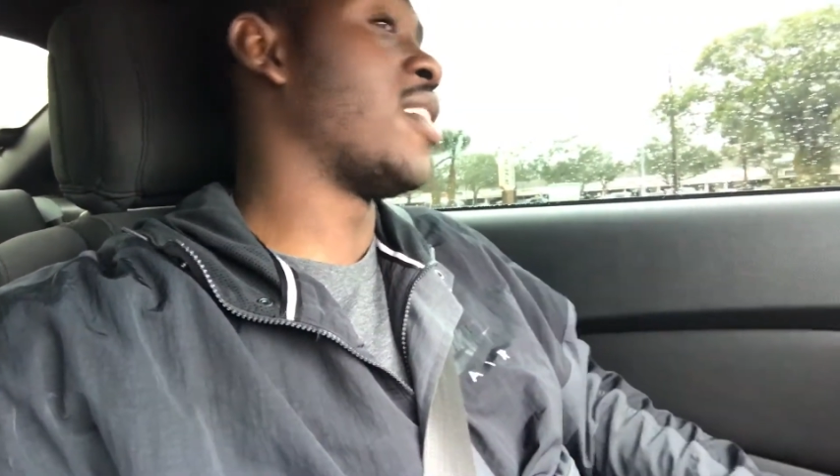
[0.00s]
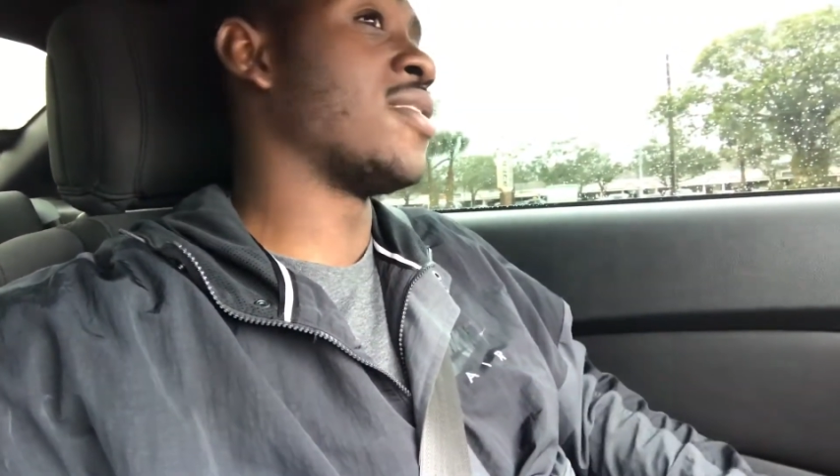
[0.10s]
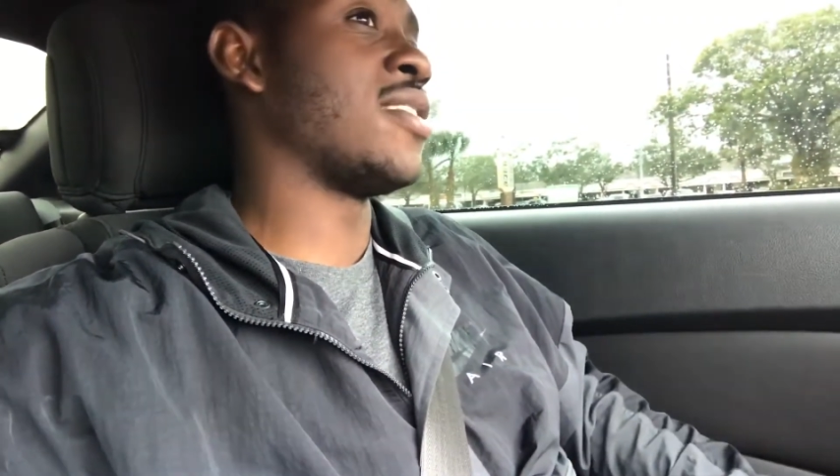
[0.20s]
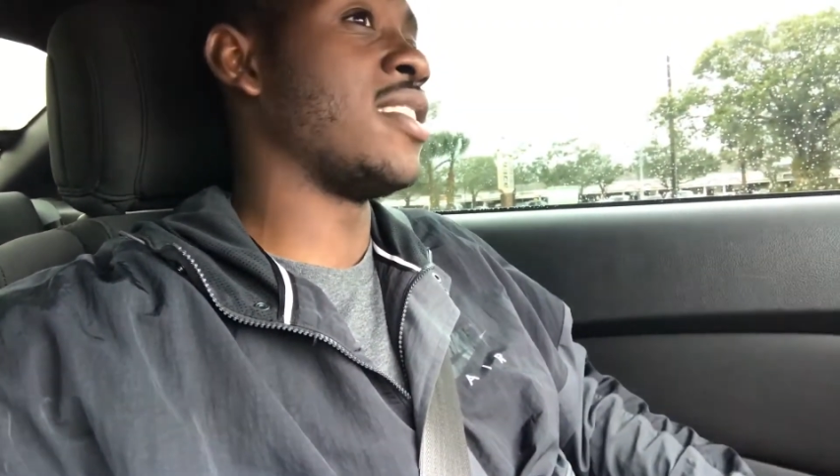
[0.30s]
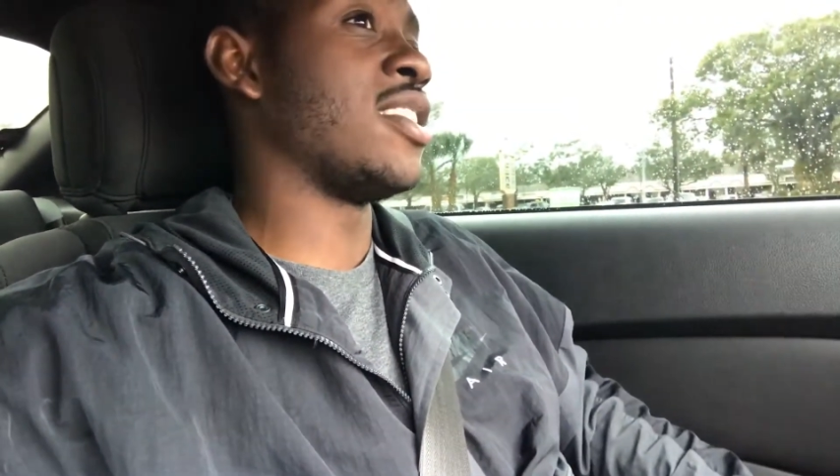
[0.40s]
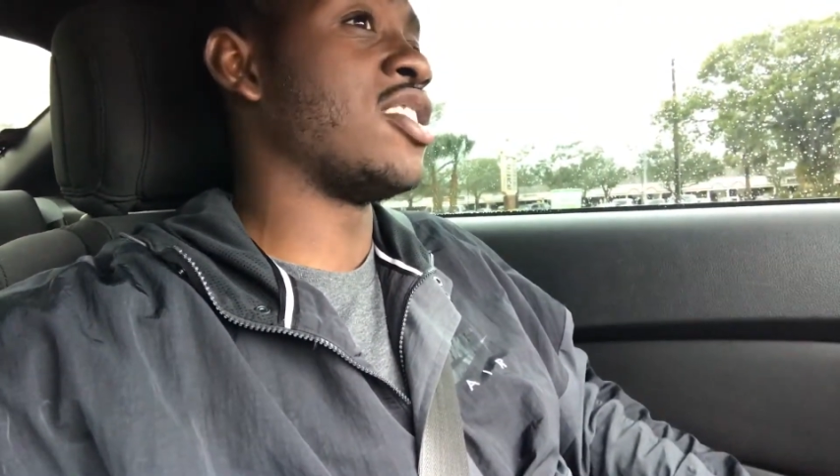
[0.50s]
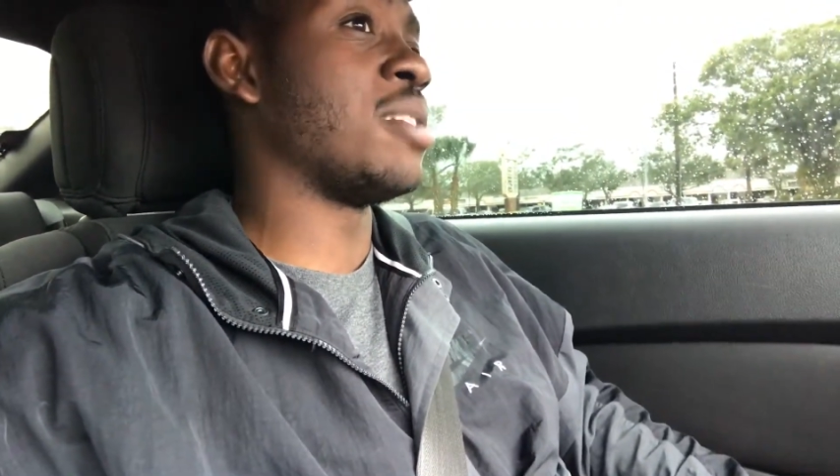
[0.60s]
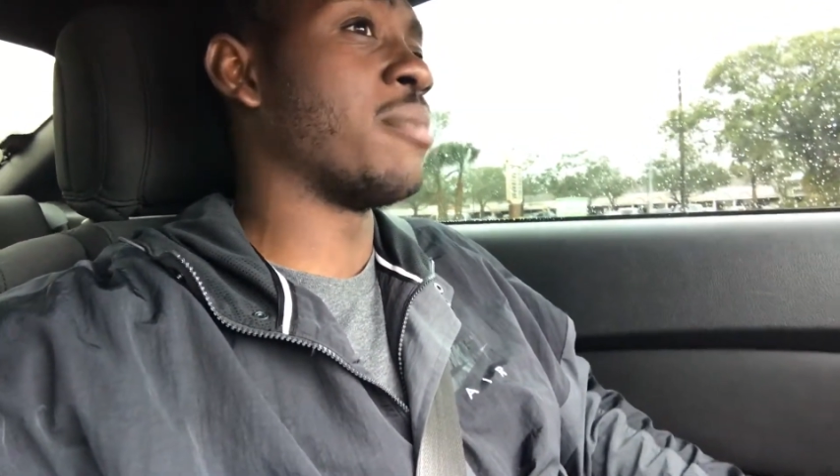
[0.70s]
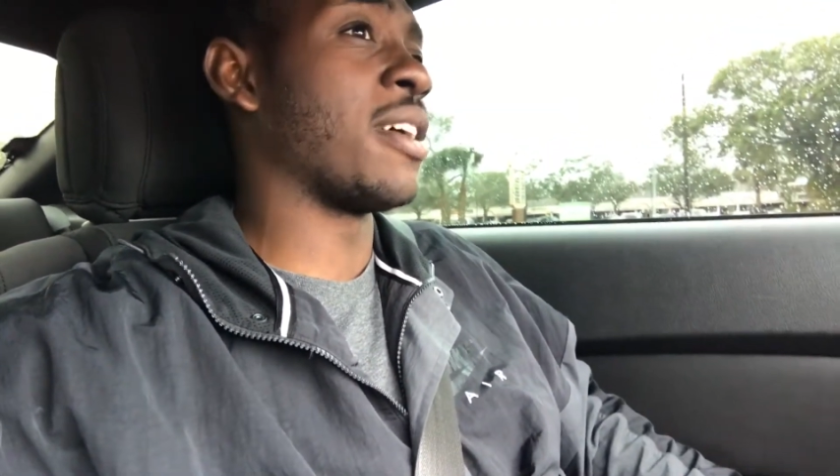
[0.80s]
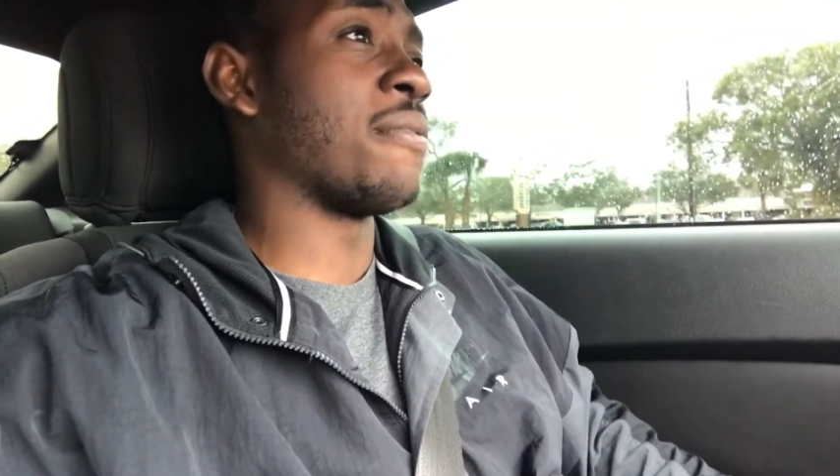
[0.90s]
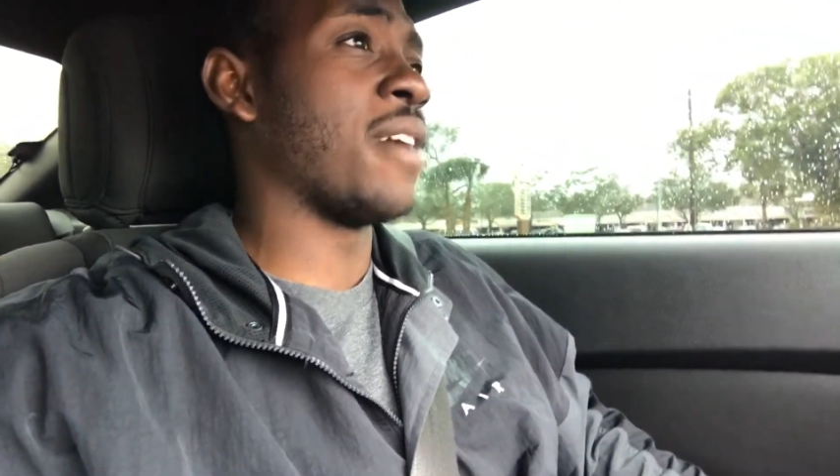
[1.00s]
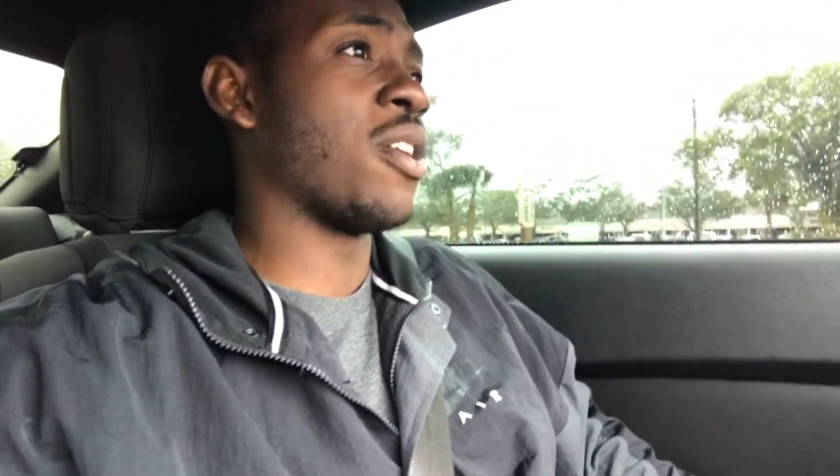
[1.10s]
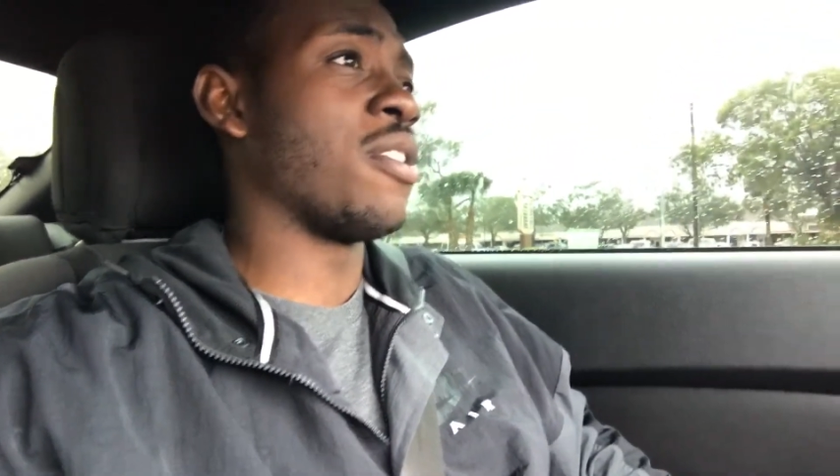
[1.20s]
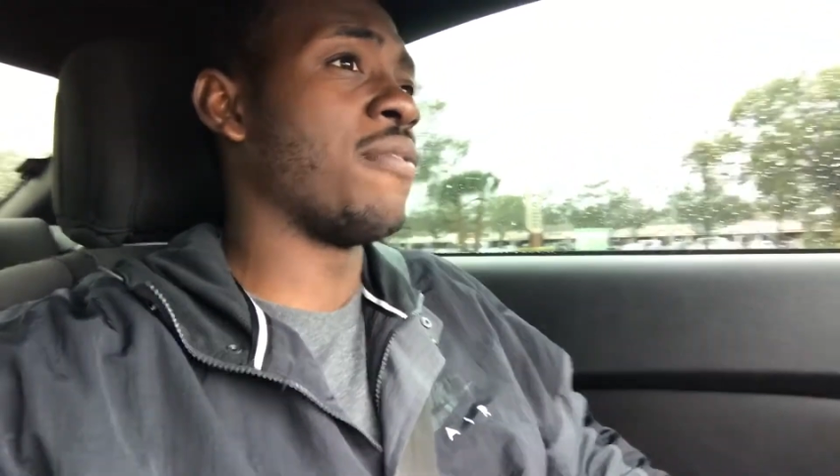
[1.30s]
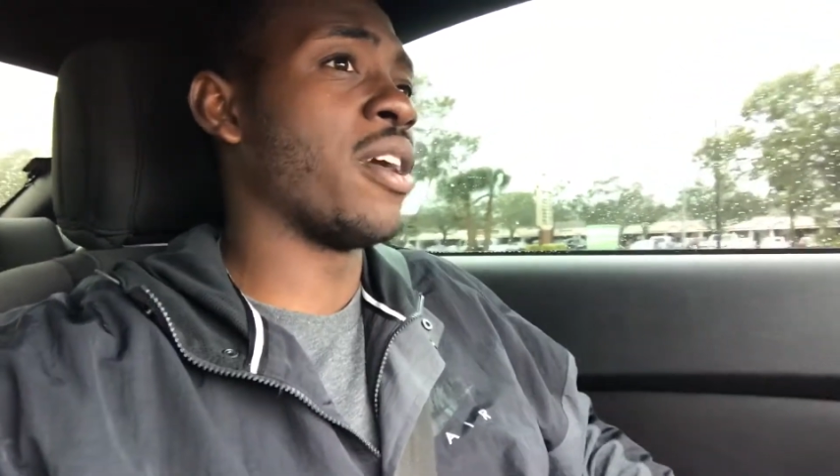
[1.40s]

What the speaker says: Honestly, these seem like very,